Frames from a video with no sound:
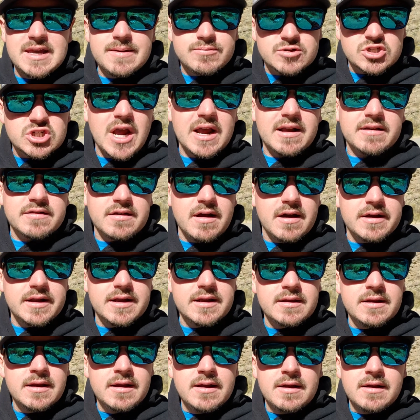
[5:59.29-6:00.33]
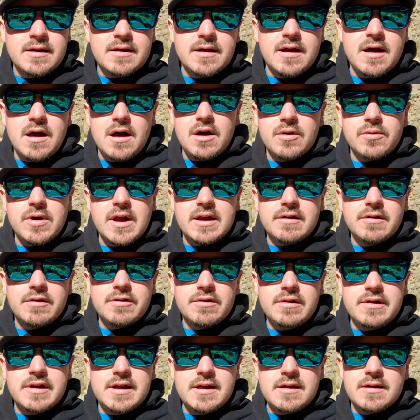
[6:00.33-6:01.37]
checks on it
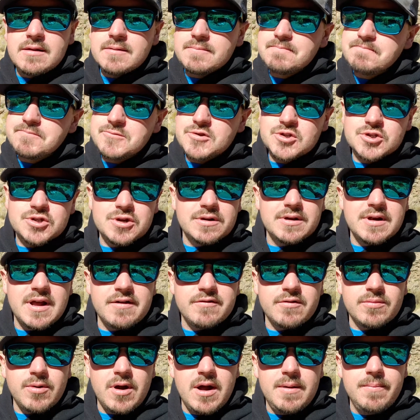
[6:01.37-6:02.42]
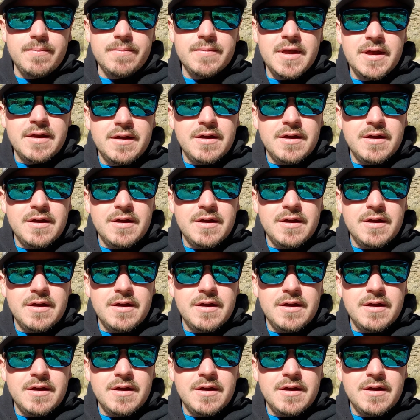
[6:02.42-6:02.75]
regularly, shouldn't have a problem.